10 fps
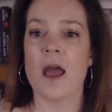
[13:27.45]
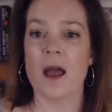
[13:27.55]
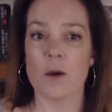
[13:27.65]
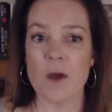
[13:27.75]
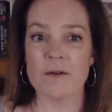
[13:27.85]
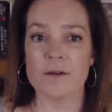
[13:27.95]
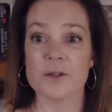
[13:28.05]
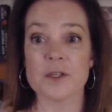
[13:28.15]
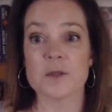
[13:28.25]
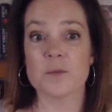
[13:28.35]
However,
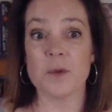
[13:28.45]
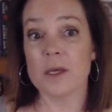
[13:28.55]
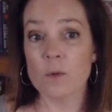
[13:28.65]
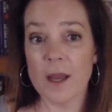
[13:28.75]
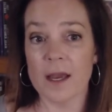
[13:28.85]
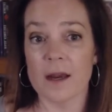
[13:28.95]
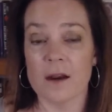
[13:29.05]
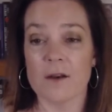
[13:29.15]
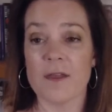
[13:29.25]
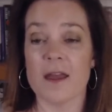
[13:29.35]
just be
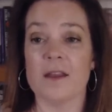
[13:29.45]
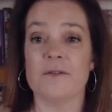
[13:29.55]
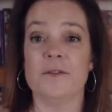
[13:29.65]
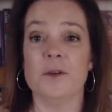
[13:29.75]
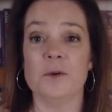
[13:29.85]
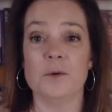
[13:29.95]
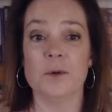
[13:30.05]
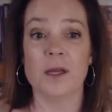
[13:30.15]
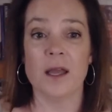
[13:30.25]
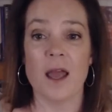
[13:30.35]
aware that if
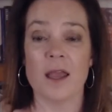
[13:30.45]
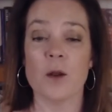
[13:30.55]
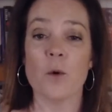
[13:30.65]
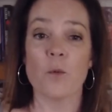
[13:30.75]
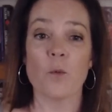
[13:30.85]
you you know,